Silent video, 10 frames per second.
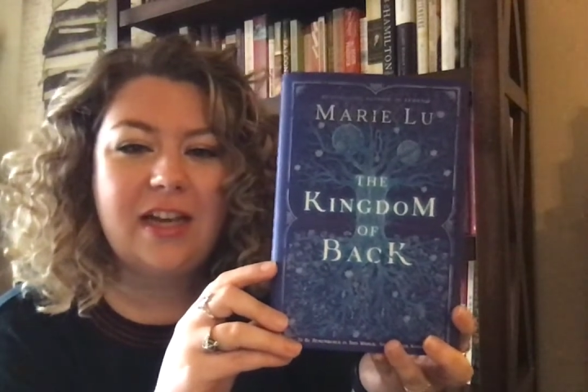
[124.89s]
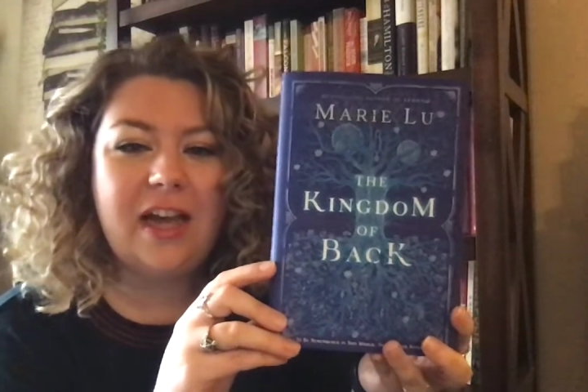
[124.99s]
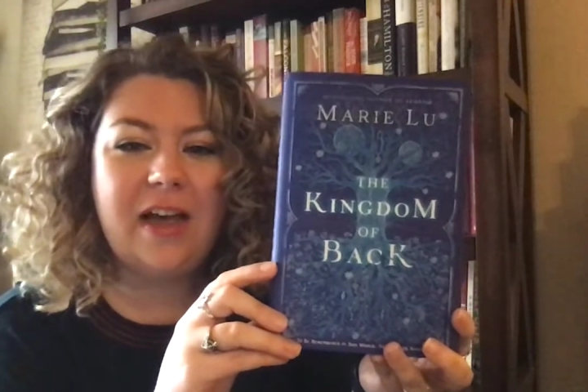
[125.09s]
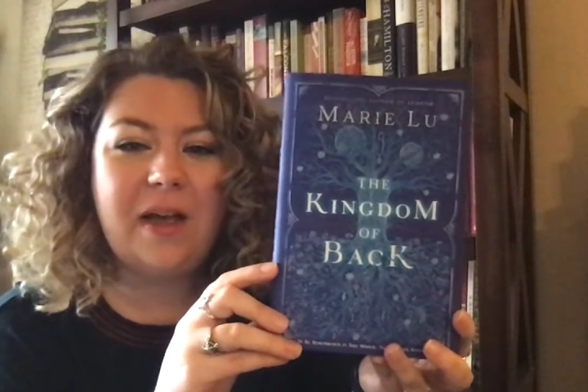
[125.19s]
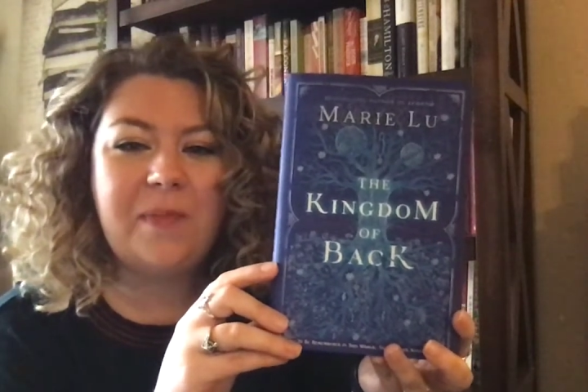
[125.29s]

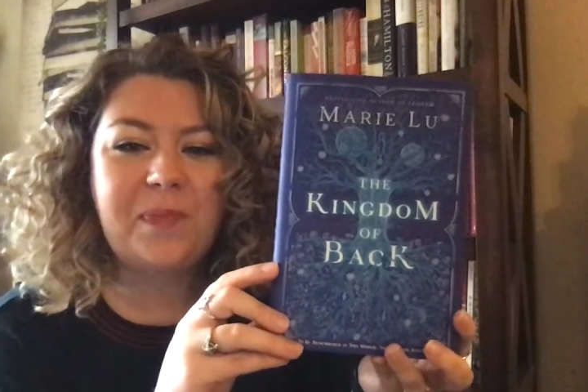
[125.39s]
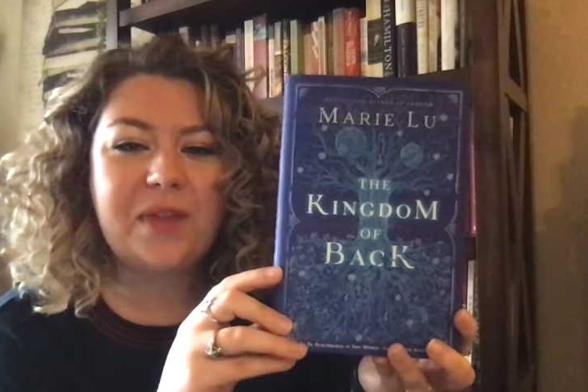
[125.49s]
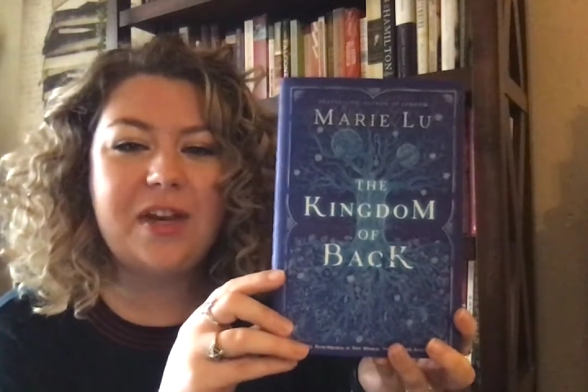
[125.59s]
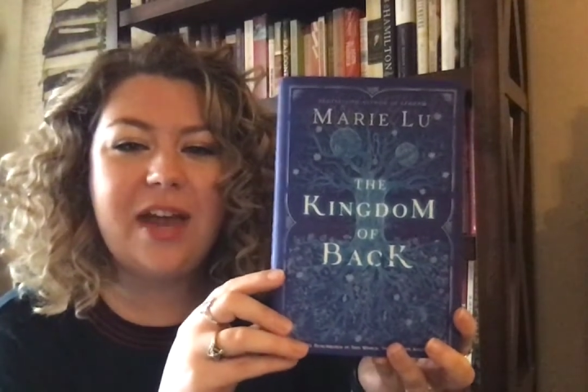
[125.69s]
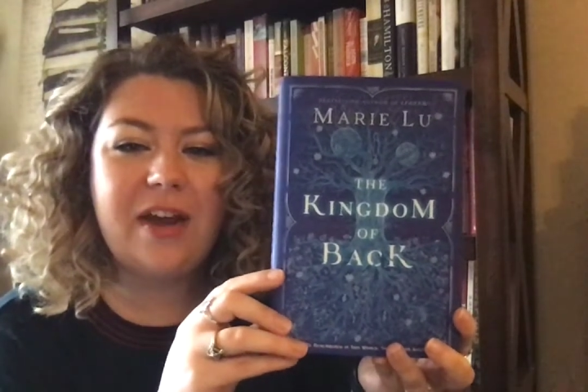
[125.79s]

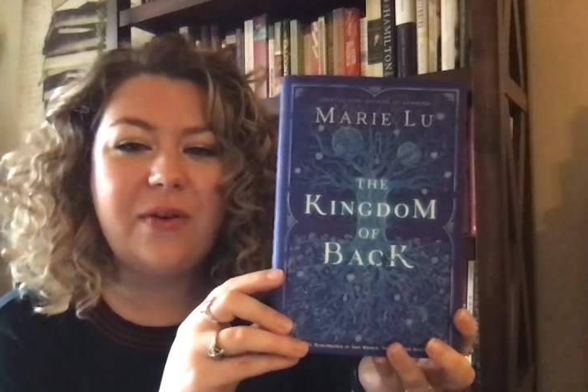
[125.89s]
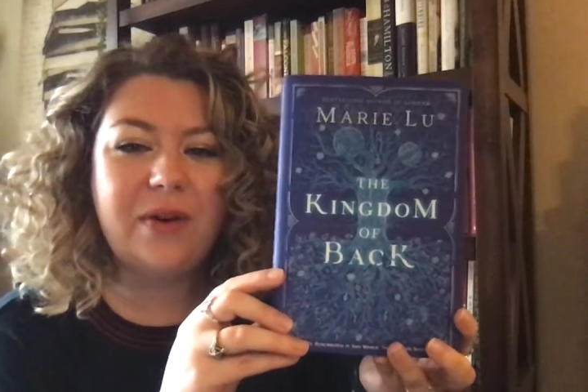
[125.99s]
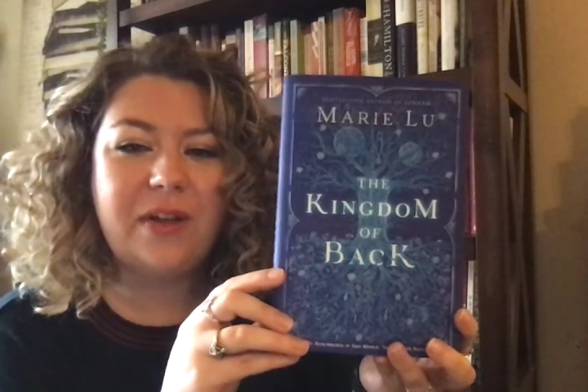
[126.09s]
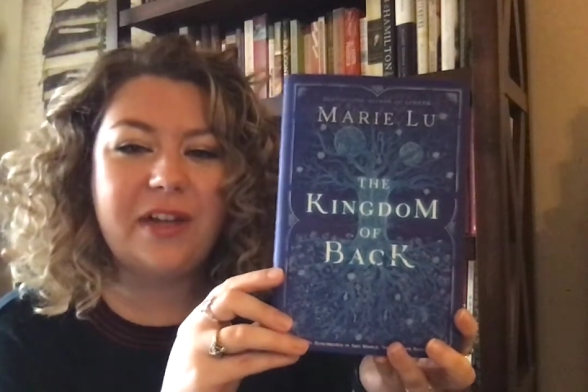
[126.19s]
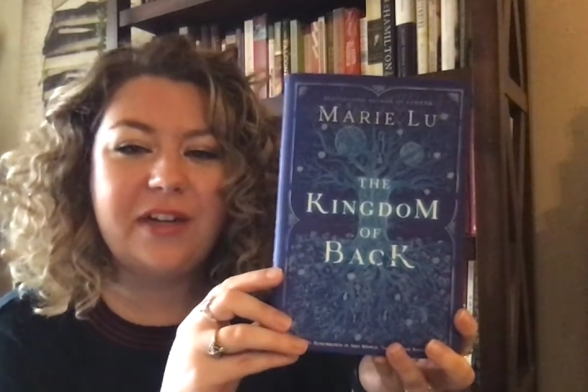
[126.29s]

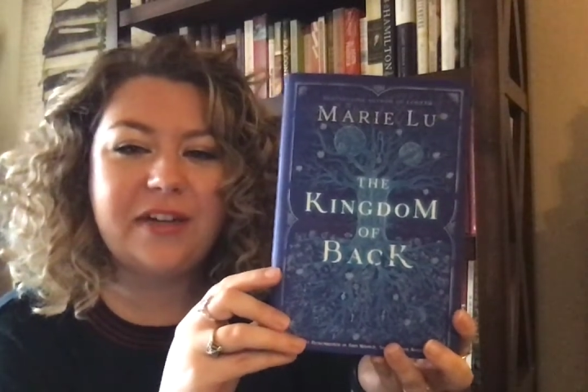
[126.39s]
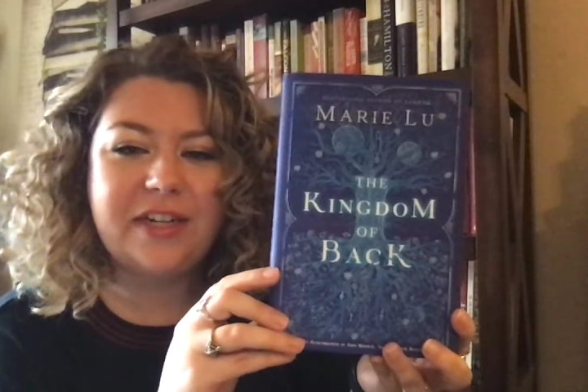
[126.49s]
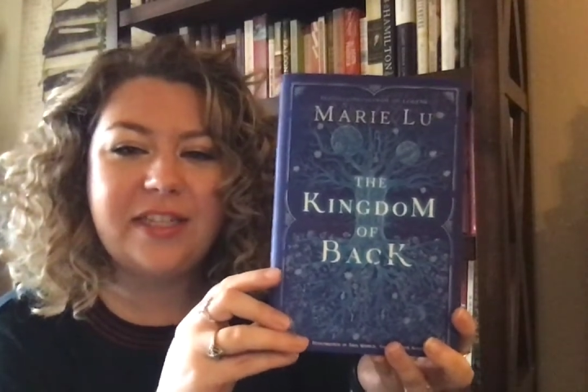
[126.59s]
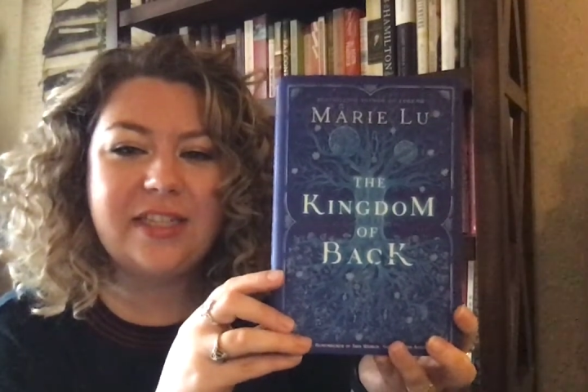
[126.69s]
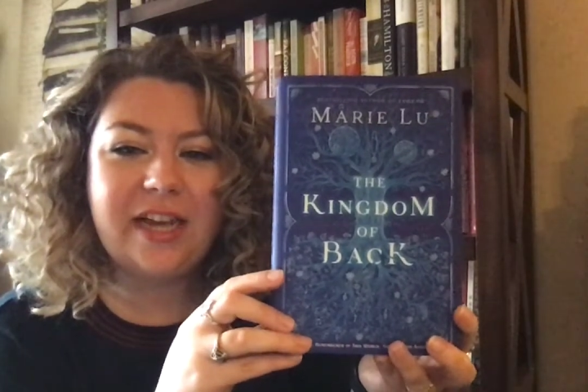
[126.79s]
Nannerl
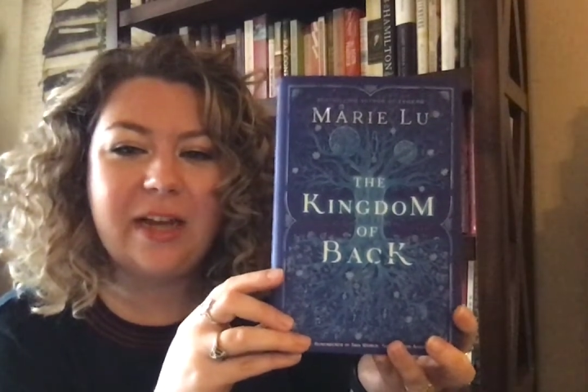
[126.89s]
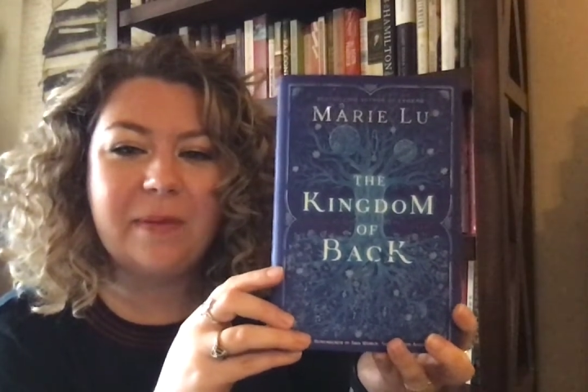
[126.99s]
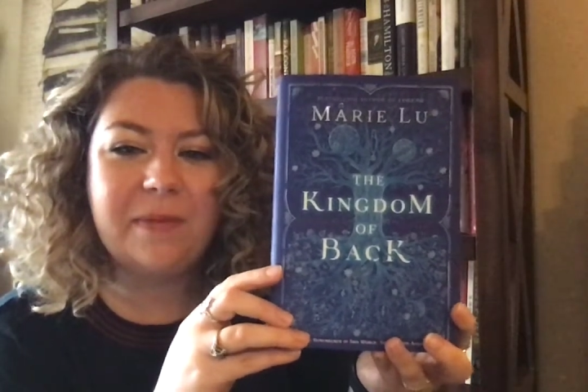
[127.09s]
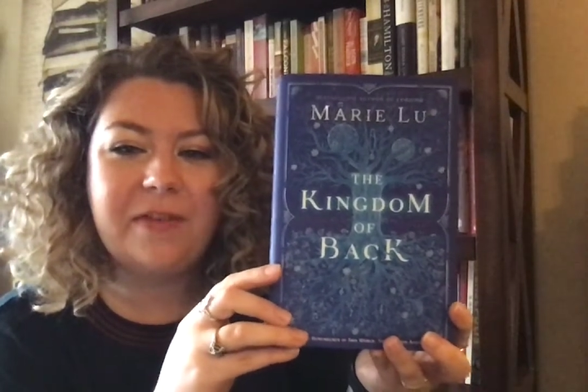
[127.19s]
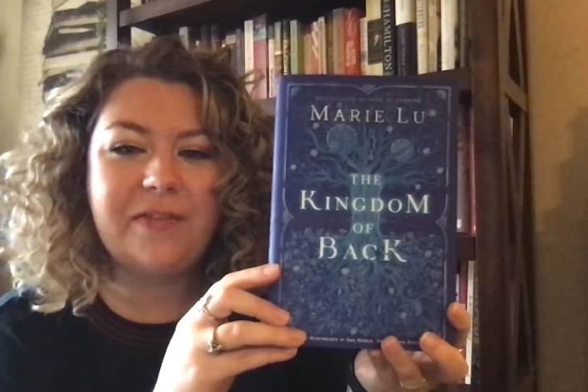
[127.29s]
agrees to
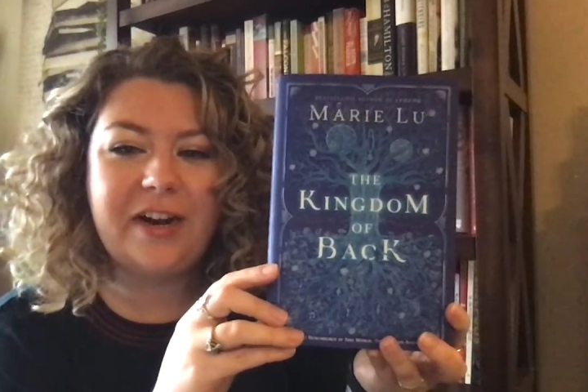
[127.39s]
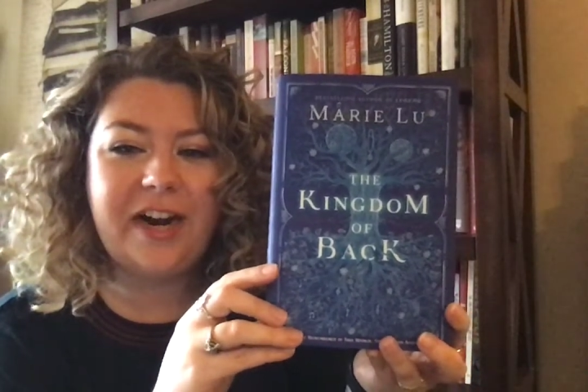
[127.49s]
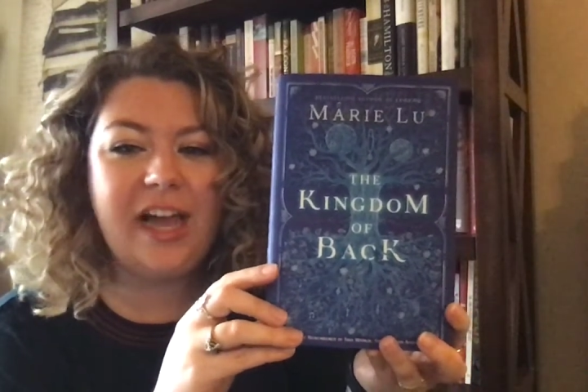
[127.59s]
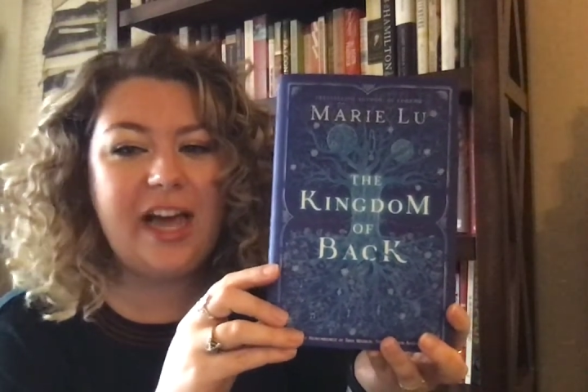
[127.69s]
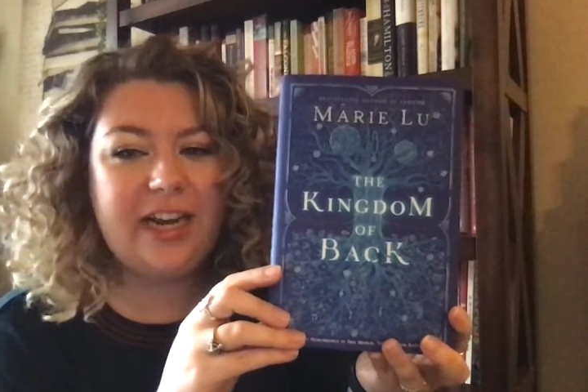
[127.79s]
help the
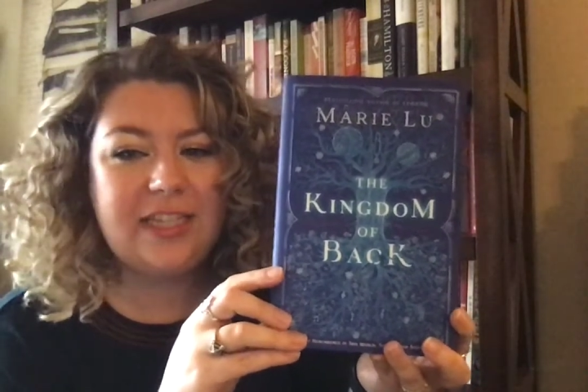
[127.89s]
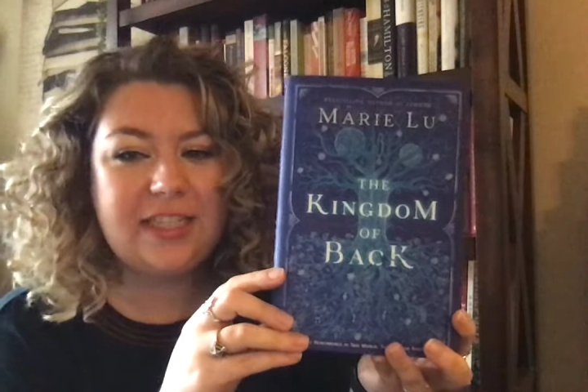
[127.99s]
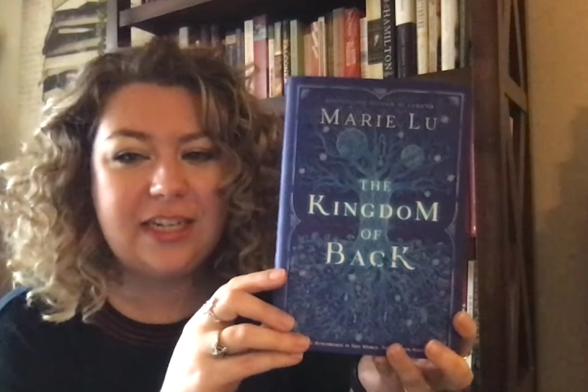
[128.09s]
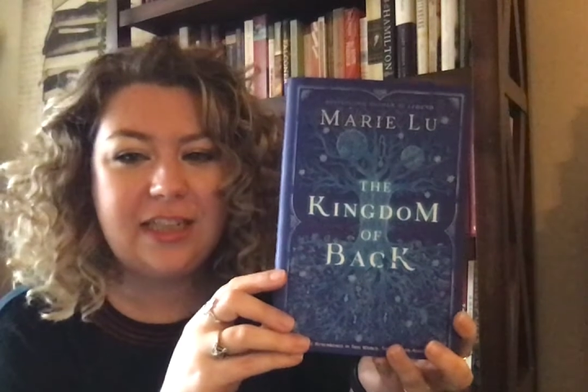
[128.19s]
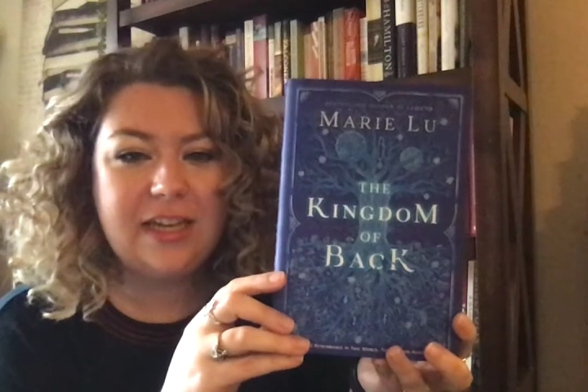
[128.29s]
fairy
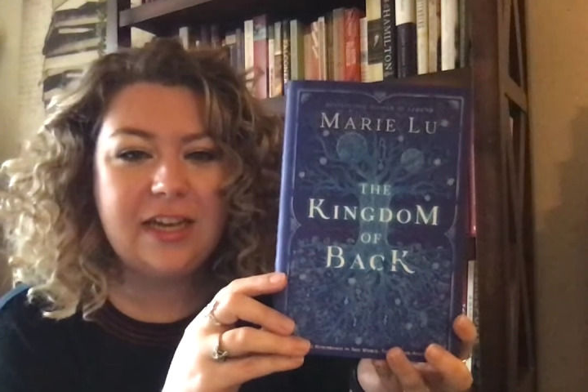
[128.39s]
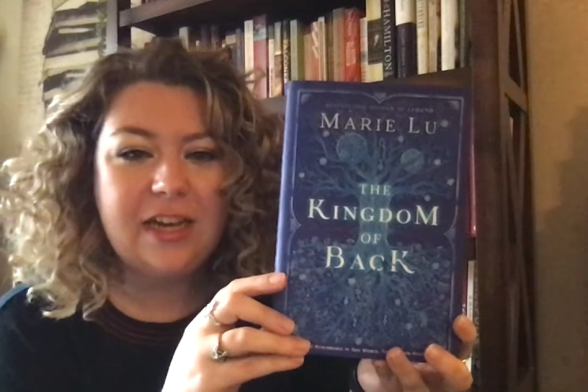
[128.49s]
Hyacinth